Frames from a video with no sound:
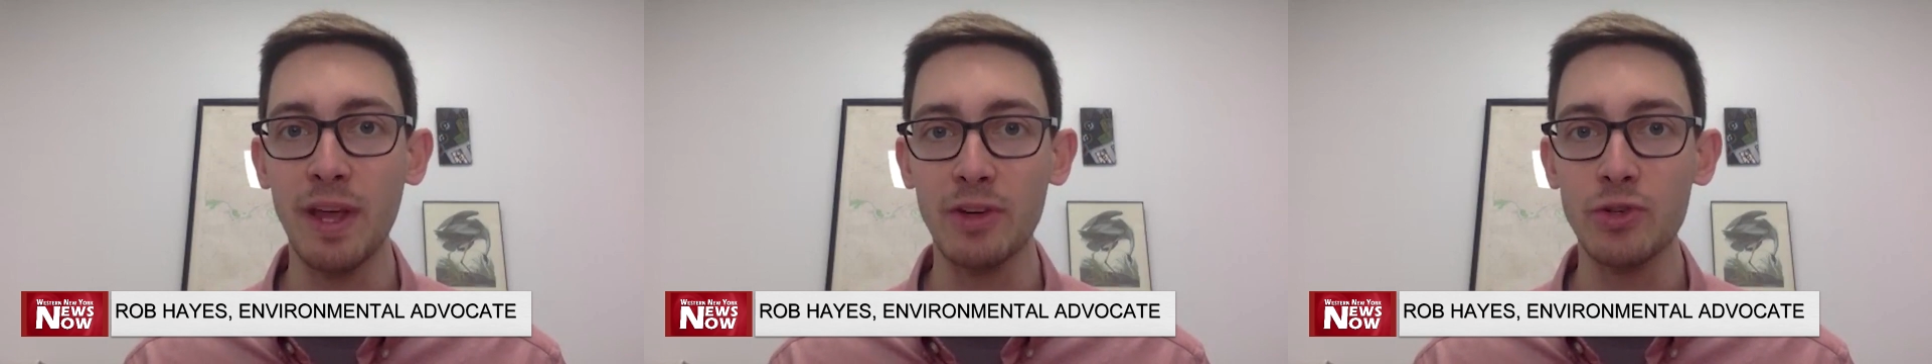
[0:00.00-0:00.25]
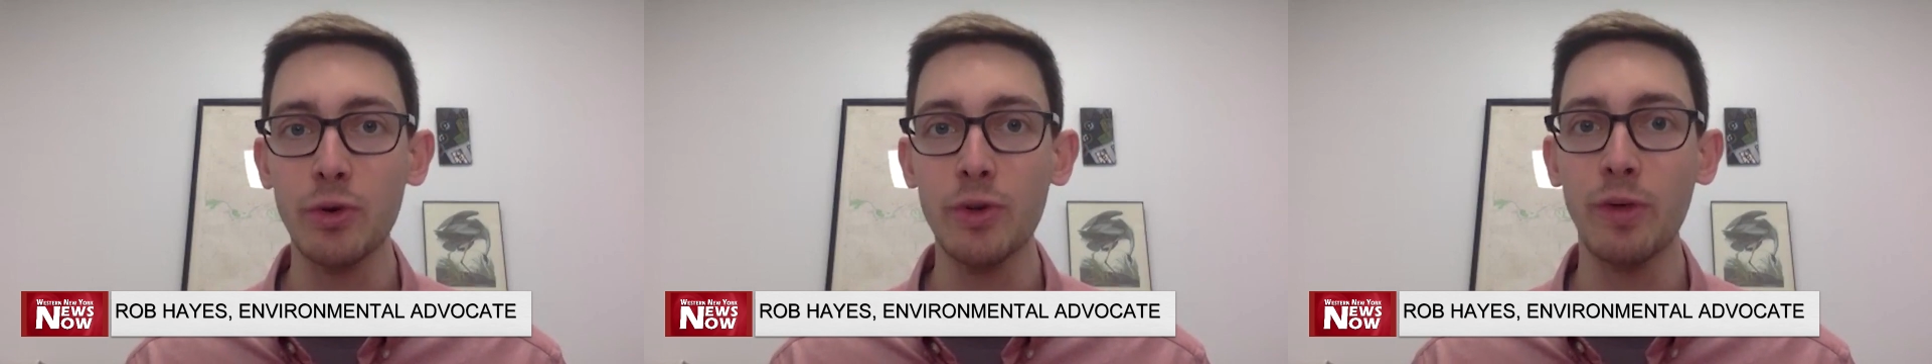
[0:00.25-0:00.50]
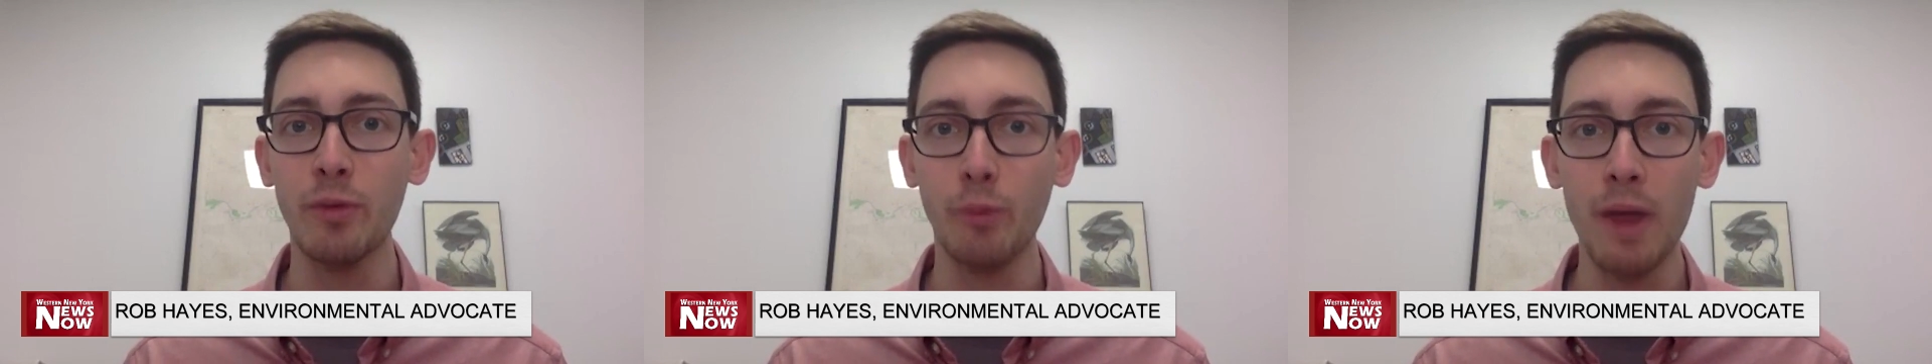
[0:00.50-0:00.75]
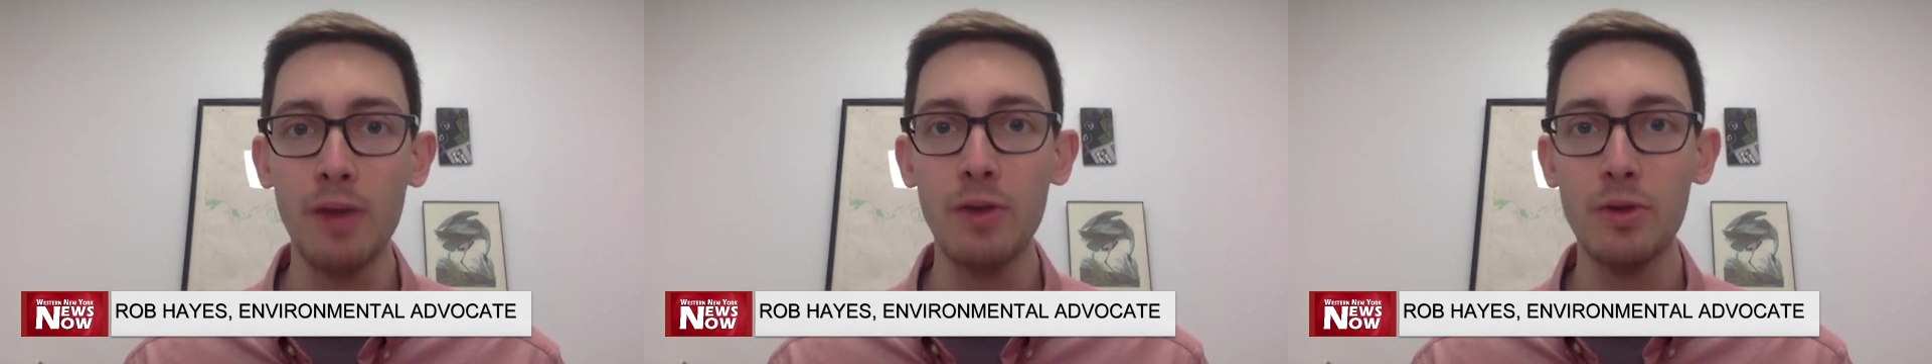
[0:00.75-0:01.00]
sure that
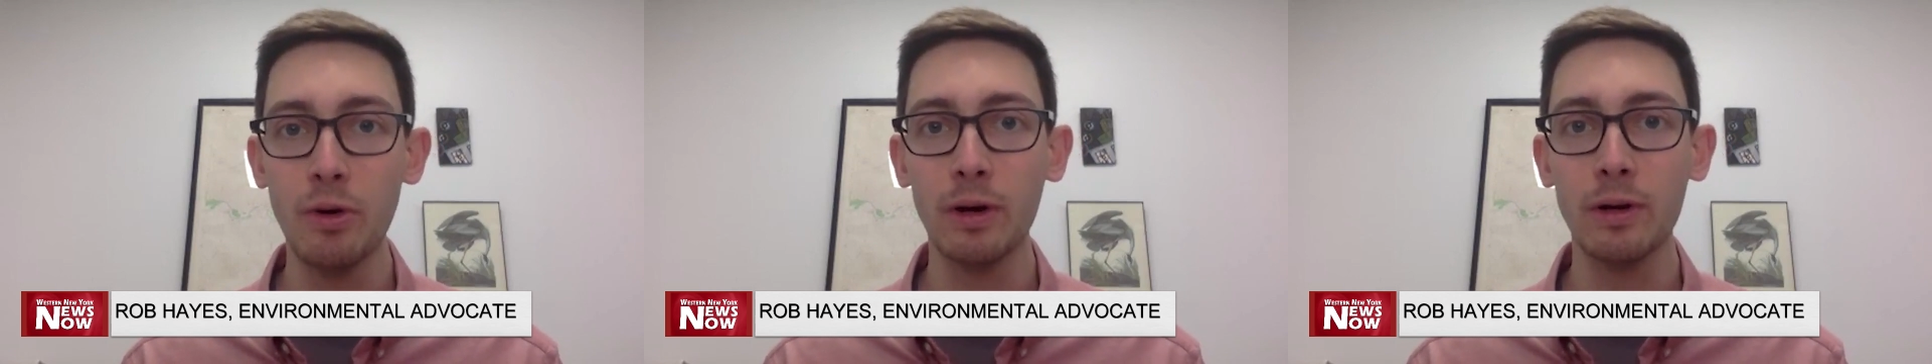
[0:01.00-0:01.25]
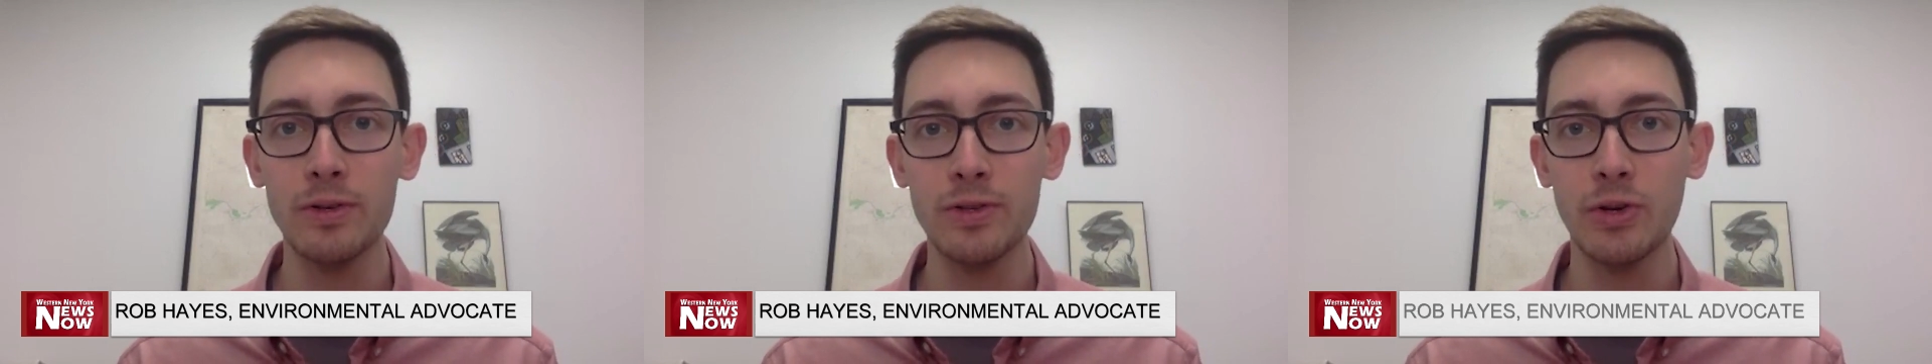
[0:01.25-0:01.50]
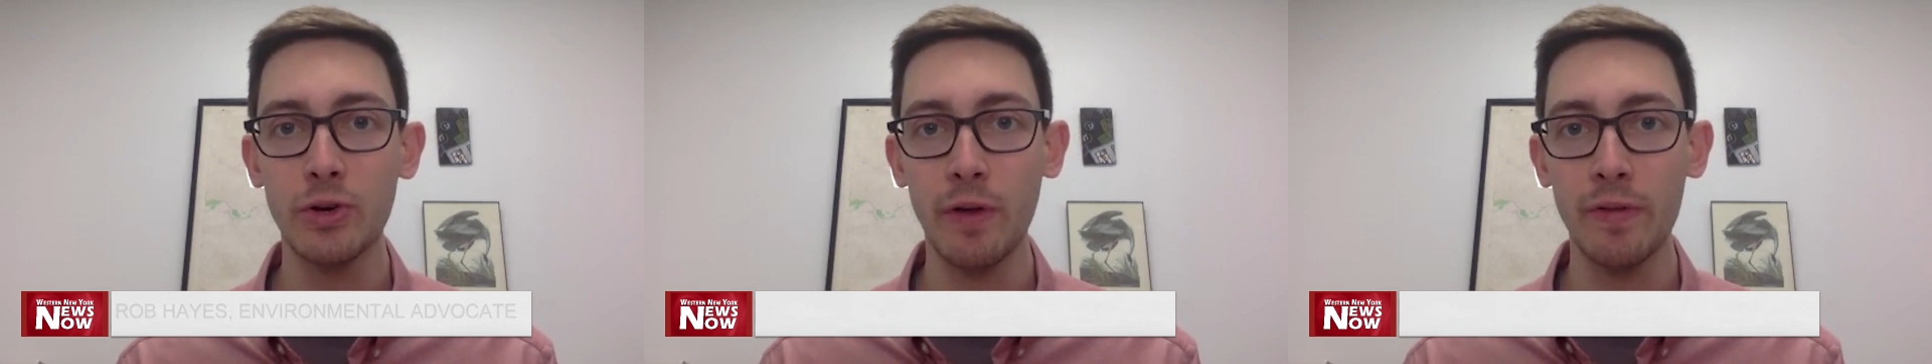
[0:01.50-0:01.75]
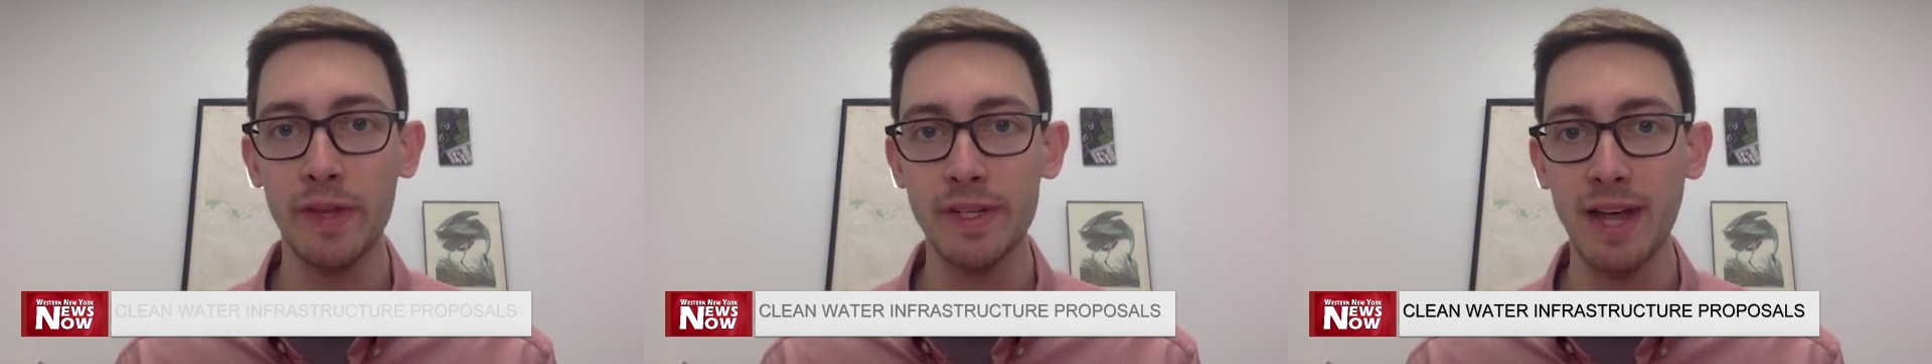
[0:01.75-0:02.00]
when New Yorkers turn
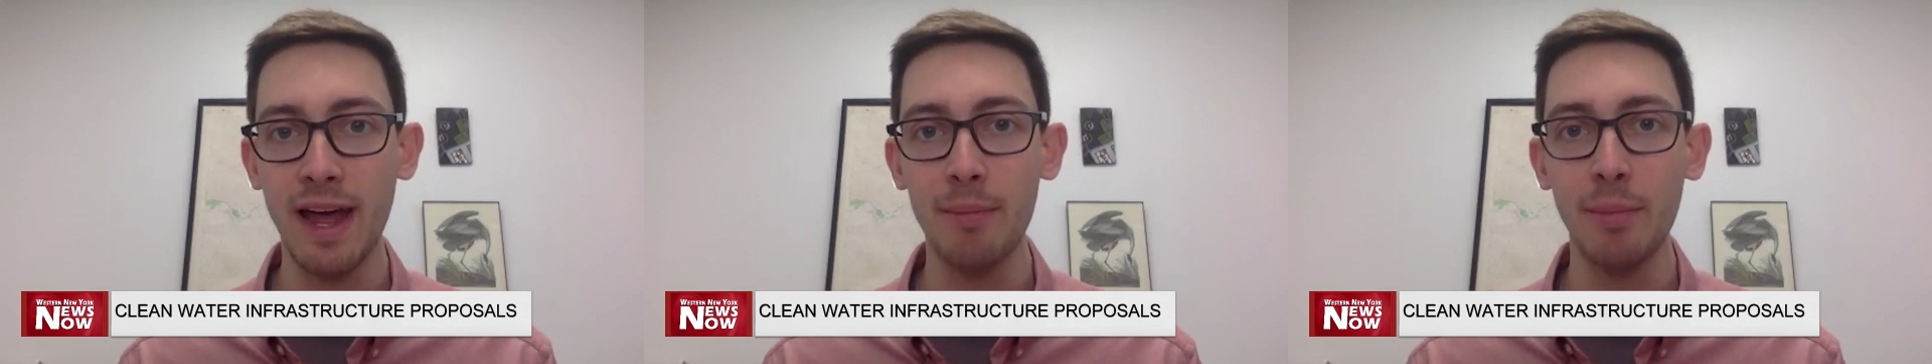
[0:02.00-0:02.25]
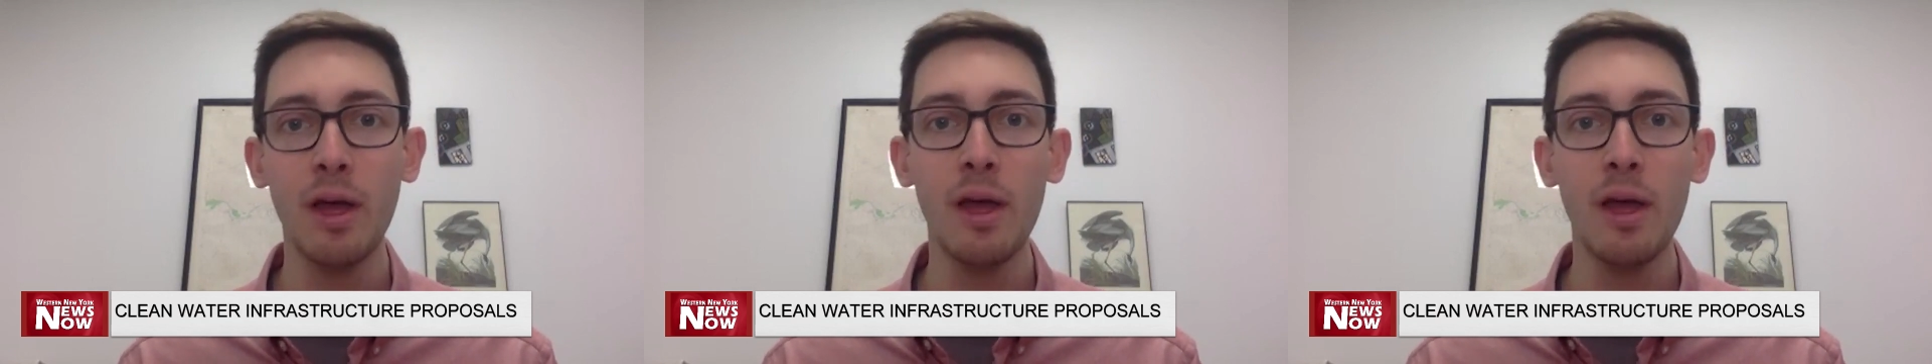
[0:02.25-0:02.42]
on the tap,